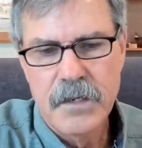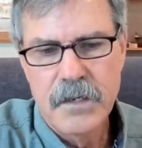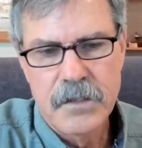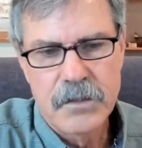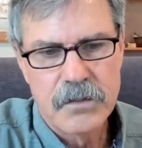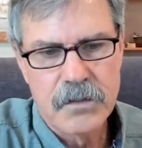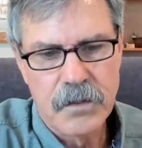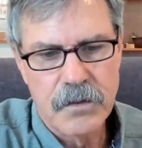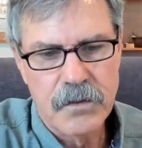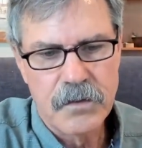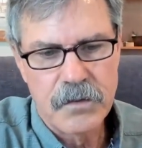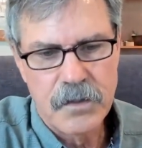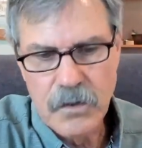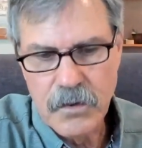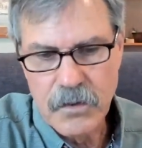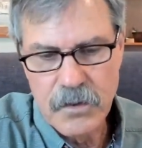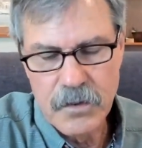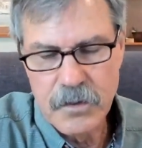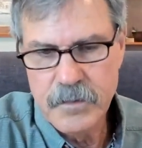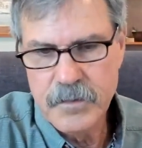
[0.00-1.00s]
So the
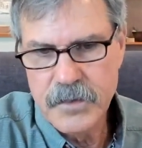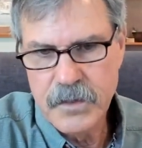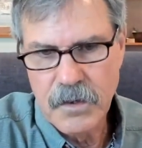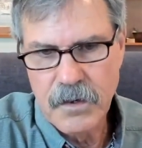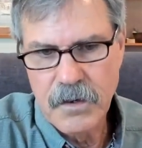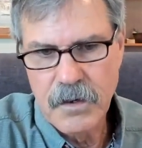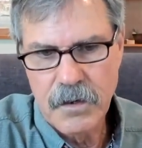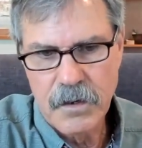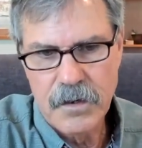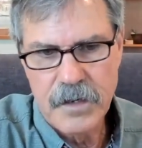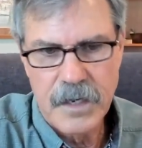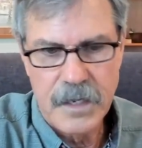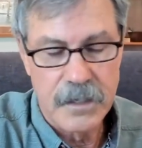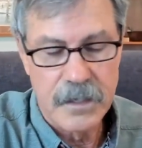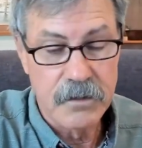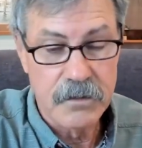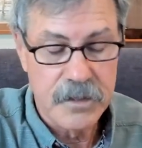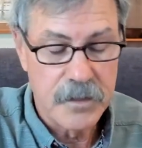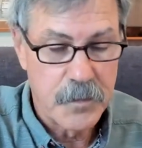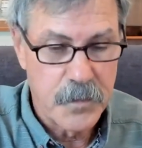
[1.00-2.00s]
herbs are not
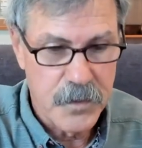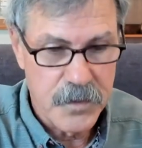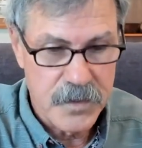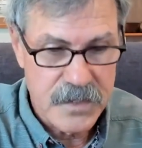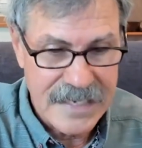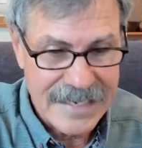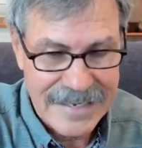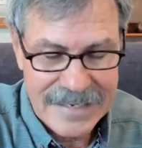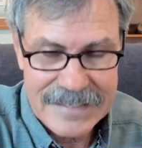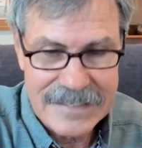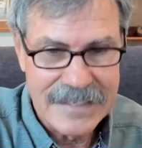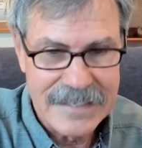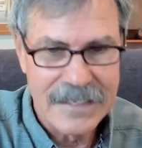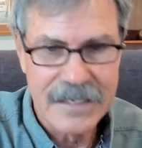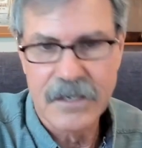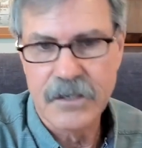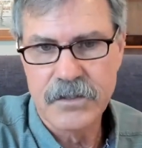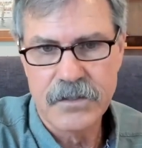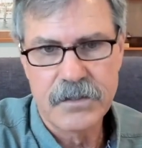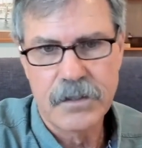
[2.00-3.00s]
only protecting
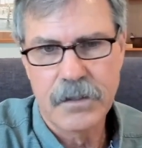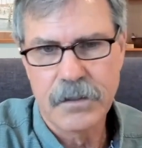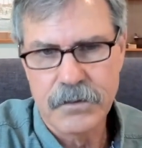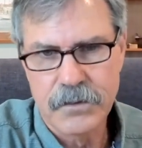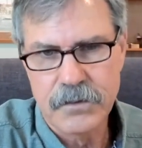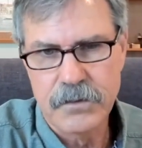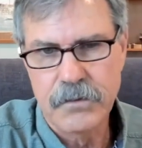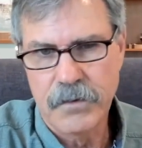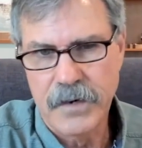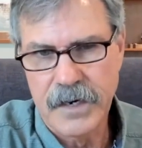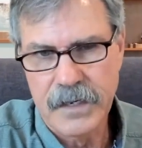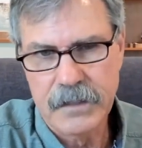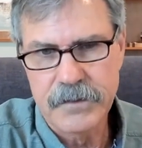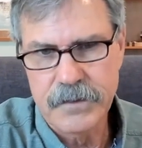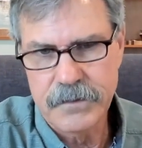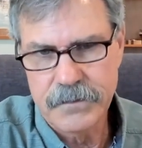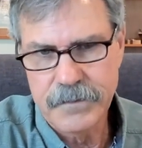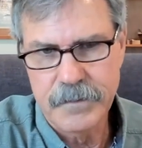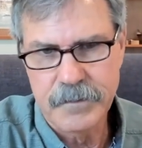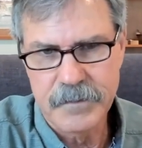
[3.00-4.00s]
ourselves
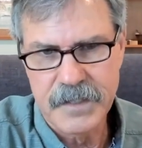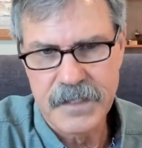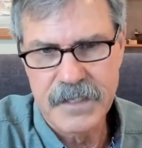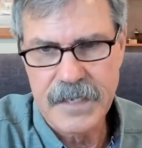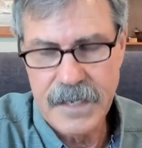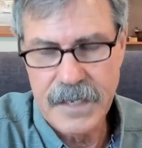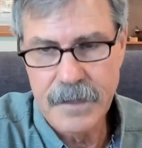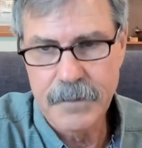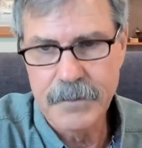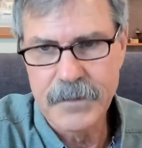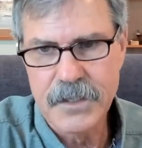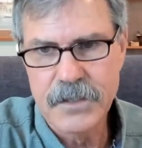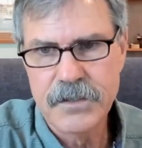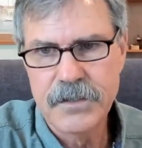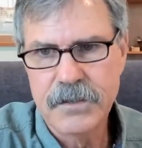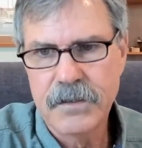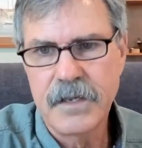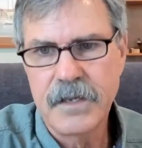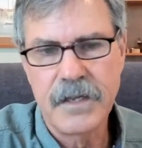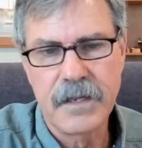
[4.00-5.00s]
directly from the
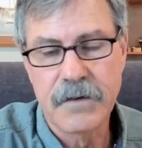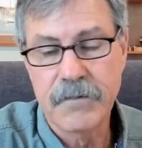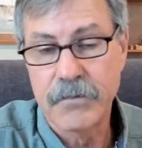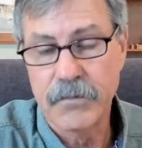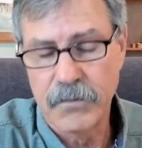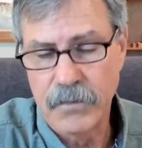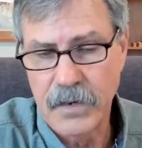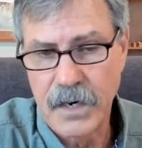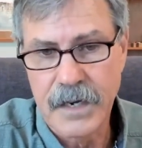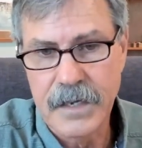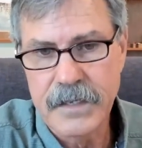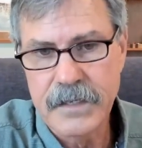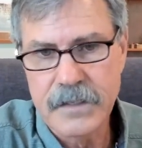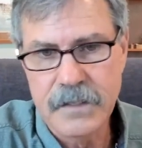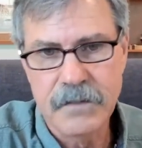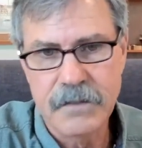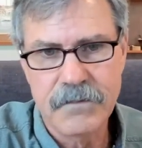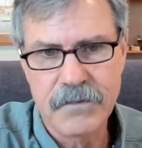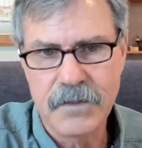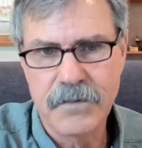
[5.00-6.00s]
damage in a
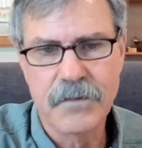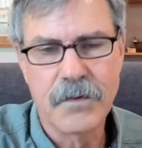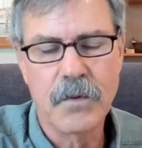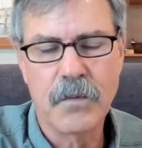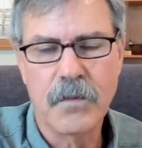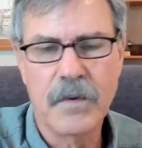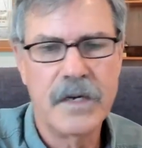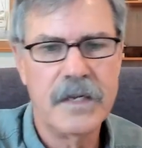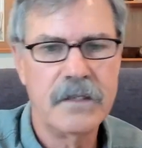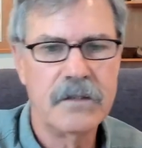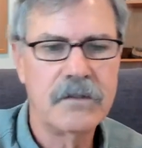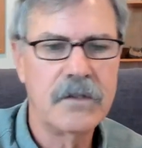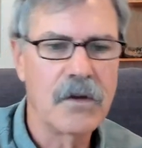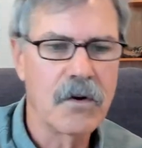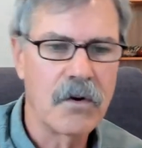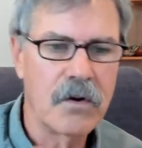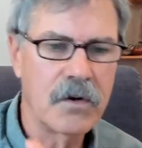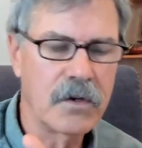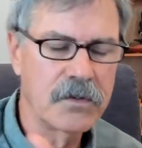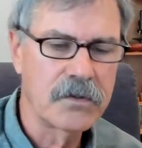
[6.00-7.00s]
variety of different ways,
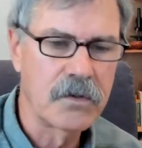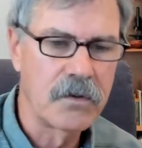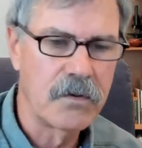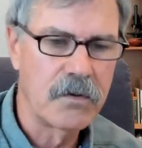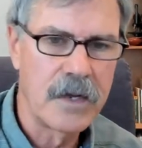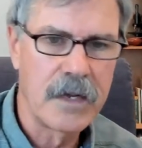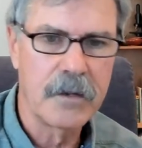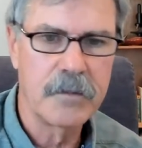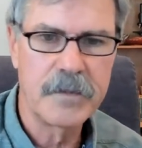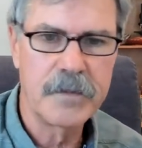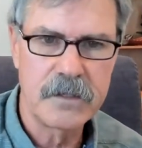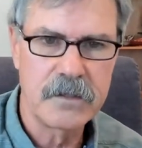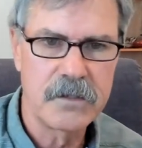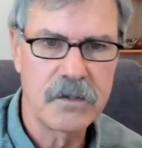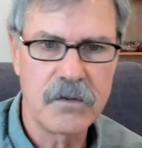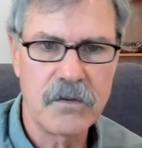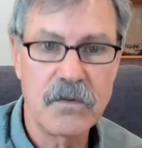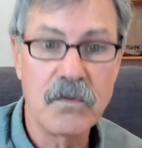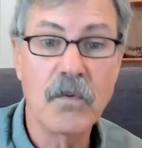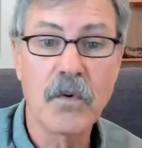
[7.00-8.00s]
they're also helping to
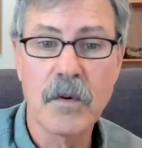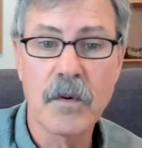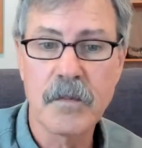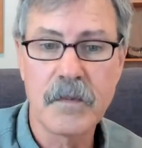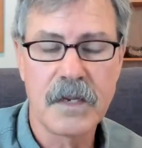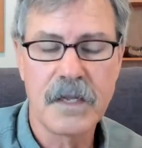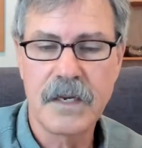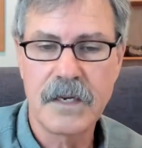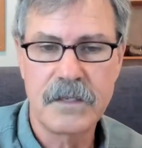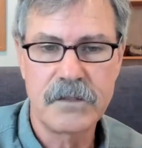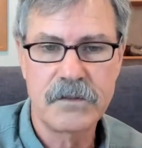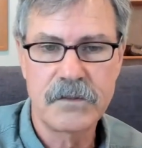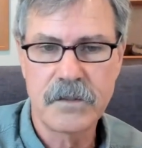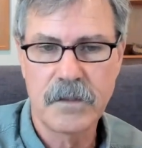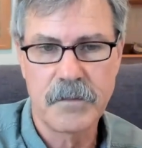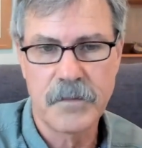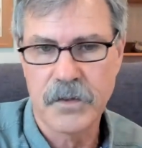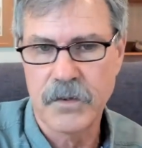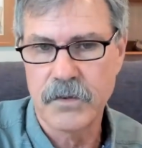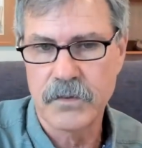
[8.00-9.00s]
normalize
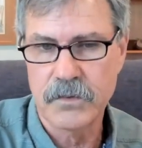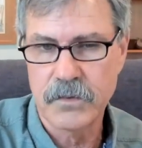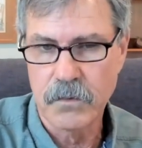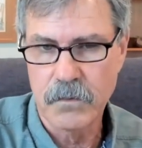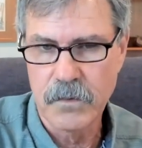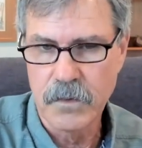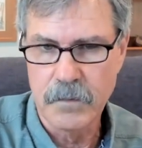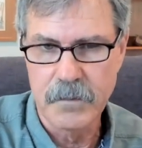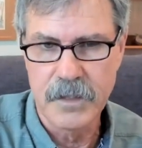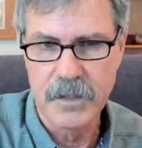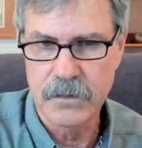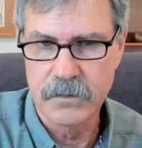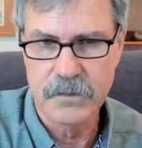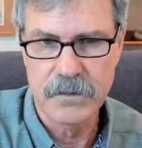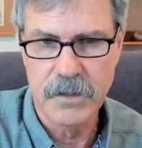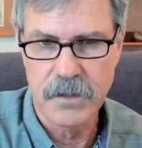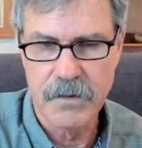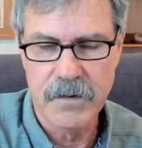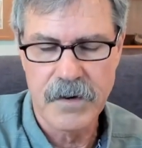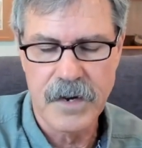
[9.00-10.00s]
some of those hormones
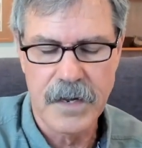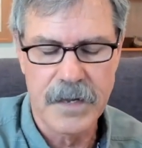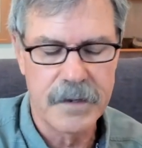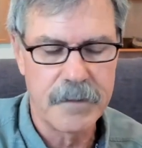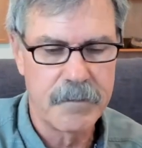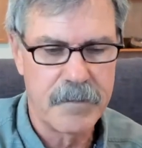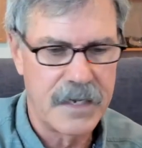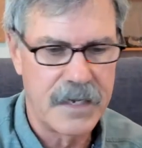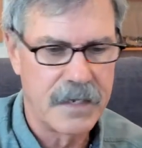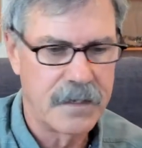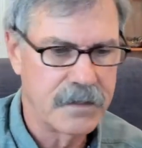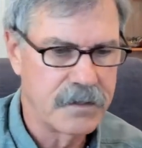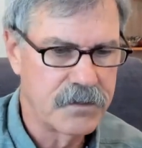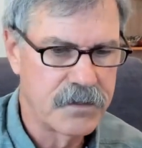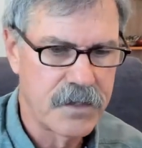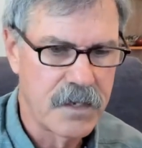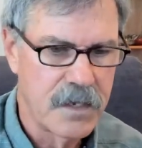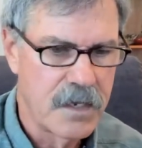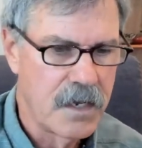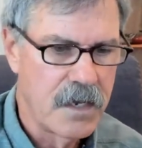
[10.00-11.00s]
that are out of
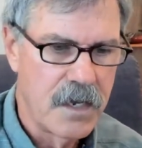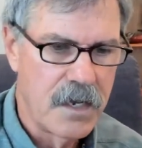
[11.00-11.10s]
balance.